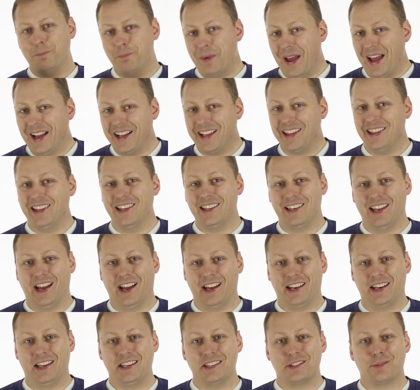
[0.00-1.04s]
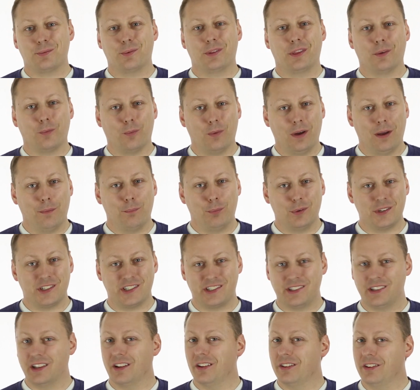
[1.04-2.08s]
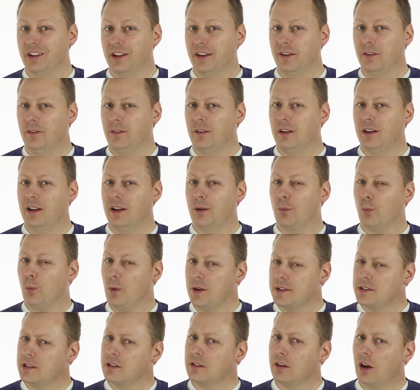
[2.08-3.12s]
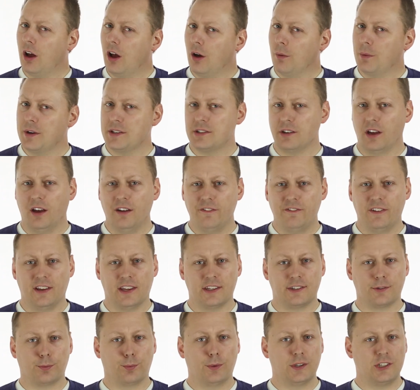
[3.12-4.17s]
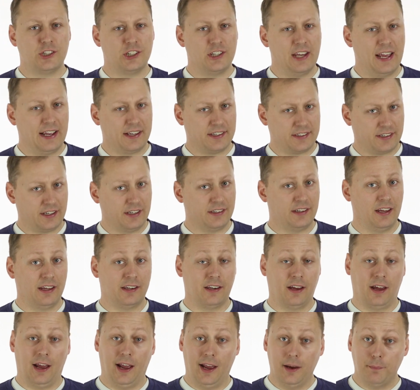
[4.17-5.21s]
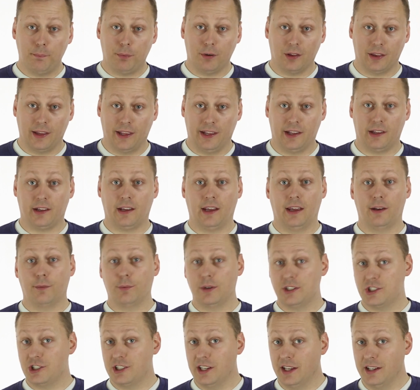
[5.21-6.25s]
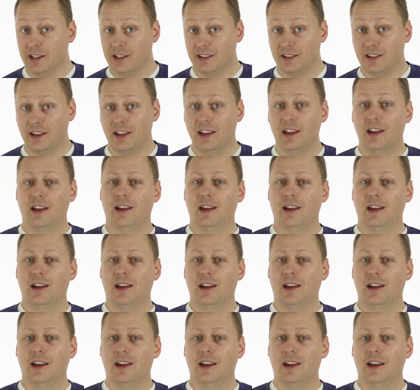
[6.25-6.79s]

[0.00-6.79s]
Back in the 90s, when the web was still new, it wasn't always obvious which text contained a hyperlink and which didn't.